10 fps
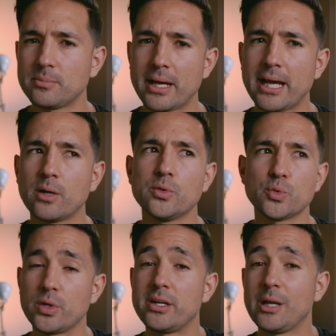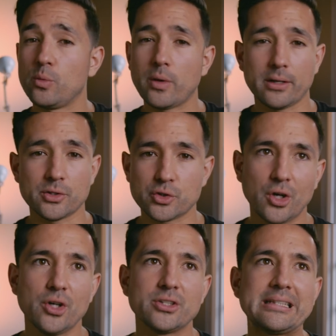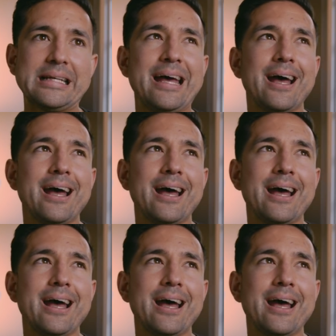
back, which would enable wireless charging.